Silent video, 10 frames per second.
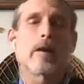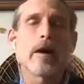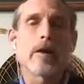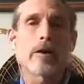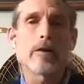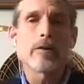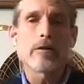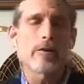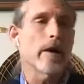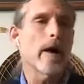
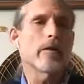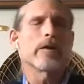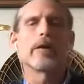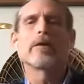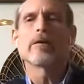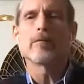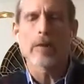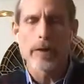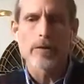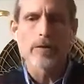unconditionality in
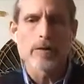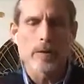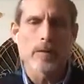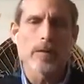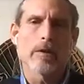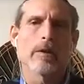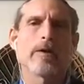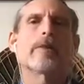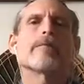relationship to loving.